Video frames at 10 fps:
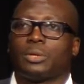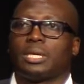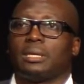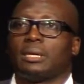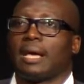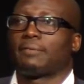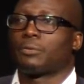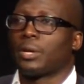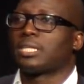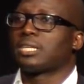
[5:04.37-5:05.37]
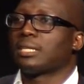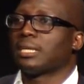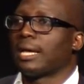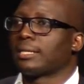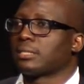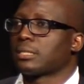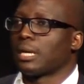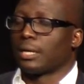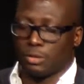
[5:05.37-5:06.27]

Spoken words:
we have created as